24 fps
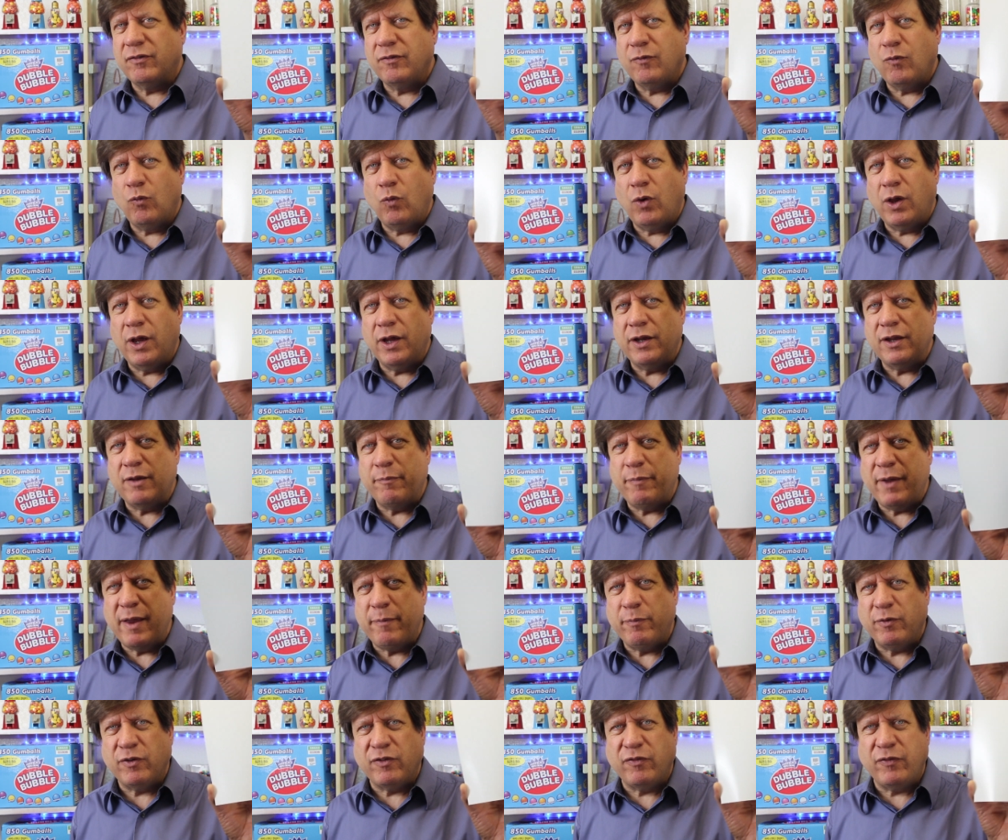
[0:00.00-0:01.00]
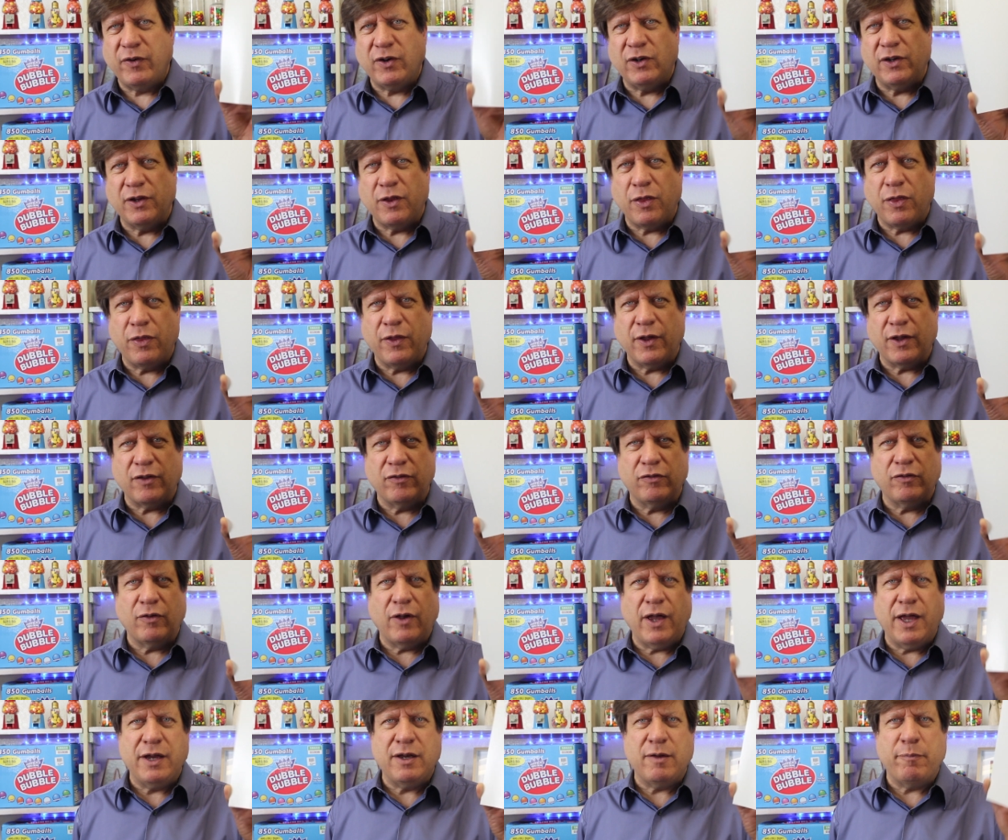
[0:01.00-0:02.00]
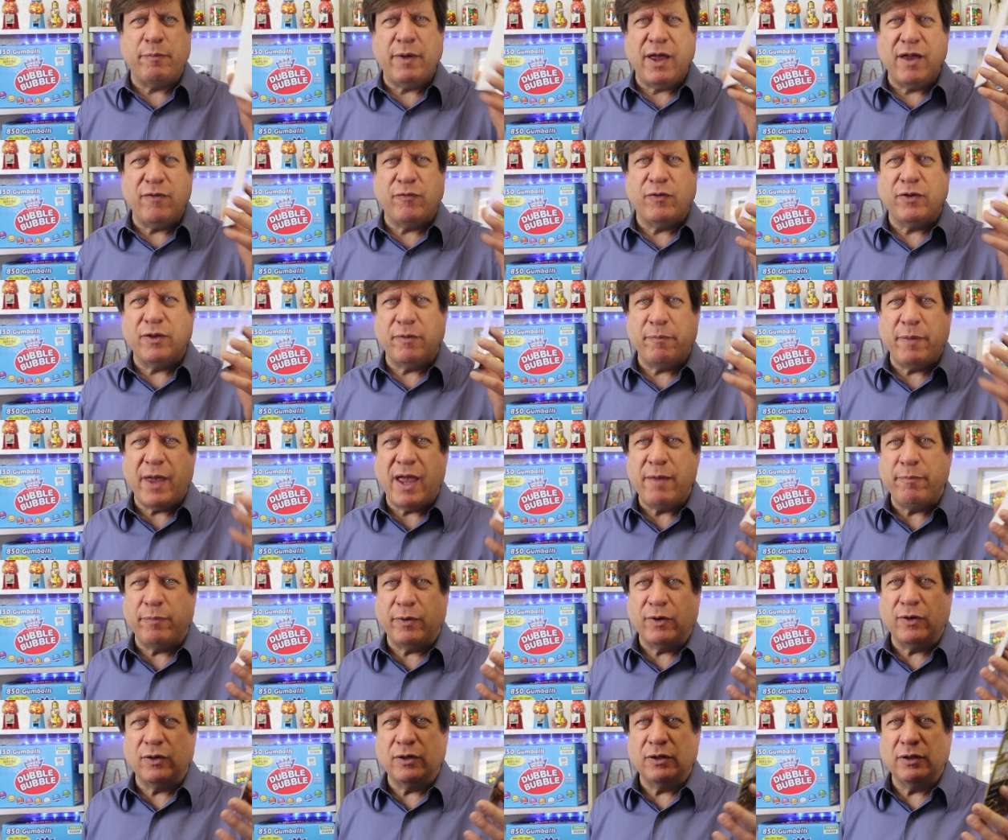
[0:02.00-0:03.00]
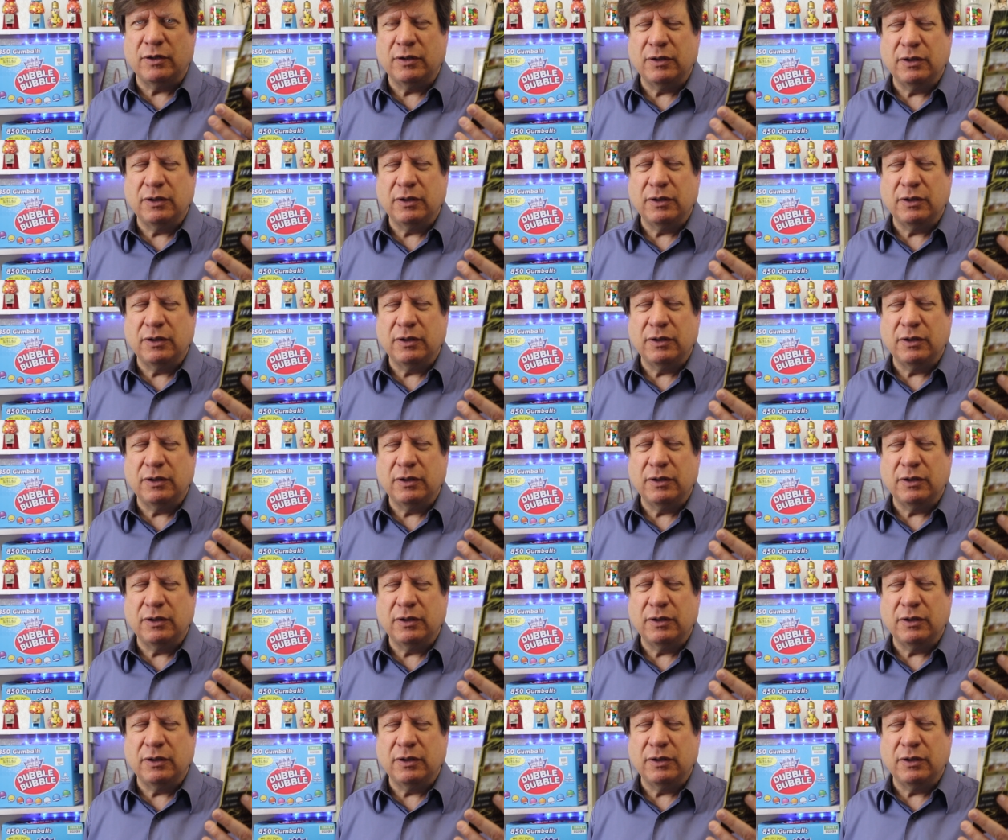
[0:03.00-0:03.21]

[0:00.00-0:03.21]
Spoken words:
one, the paper is fairly thick, so I had to pay for the paper.